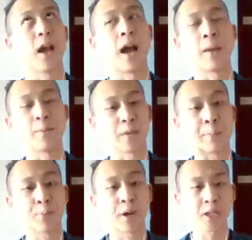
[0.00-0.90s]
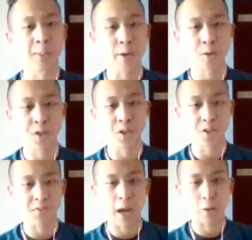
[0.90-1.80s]
I'm impressed by your
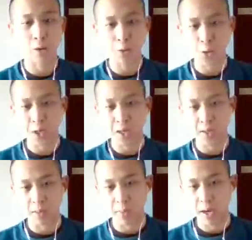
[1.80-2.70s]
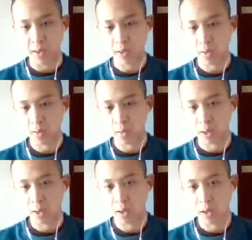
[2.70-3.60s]
skills of how close you can get to the mine,
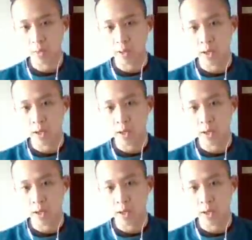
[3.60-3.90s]
right? Right?